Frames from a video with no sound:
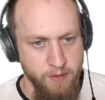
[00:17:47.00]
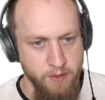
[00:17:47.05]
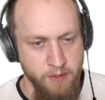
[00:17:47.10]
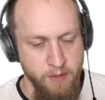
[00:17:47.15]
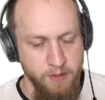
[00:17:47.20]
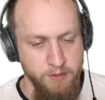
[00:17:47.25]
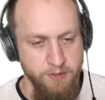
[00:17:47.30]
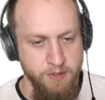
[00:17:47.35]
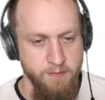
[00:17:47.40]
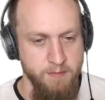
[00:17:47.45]

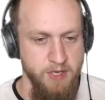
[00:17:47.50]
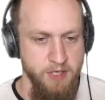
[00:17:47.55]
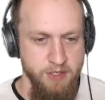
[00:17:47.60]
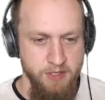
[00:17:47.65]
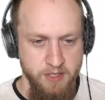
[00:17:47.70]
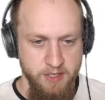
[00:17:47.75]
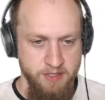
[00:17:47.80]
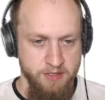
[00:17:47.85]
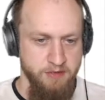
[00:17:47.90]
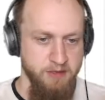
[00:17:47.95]
So I mentioned
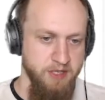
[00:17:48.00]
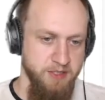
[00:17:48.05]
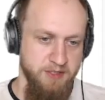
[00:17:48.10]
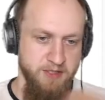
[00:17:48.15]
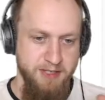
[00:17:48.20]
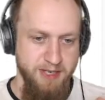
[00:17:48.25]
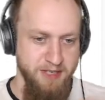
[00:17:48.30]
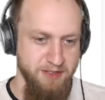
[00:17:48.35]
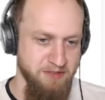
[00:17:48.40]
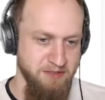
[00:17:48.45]
that you can
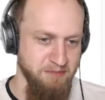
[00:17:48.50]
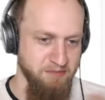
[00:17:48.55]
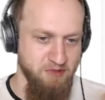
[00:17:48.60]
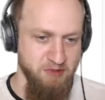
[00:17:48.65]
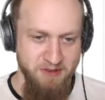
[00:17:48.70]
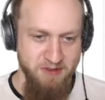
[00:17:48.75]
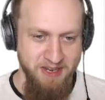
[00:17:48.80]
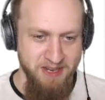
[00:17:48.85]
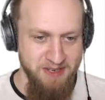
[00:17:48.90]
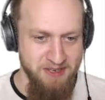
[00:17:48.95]
stack them
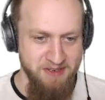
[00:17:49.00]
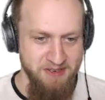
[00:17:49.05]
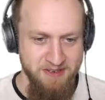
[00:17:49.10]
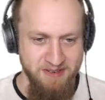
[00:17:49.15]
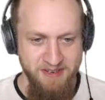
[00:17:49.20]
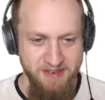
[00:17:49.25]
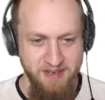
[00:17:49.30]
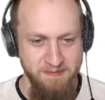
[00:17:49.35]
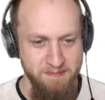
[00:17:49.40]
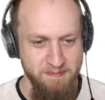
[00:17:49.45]
together
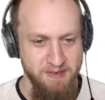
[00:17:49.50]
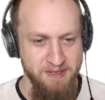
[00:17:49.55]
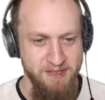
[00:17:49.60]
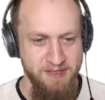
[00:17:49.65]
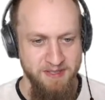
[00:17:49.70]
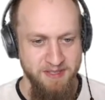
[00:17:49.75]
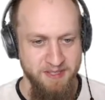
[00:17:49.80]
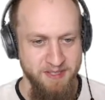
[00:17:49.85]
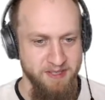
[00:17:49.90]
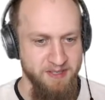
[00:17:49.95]
and
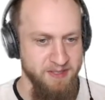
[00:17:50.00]
build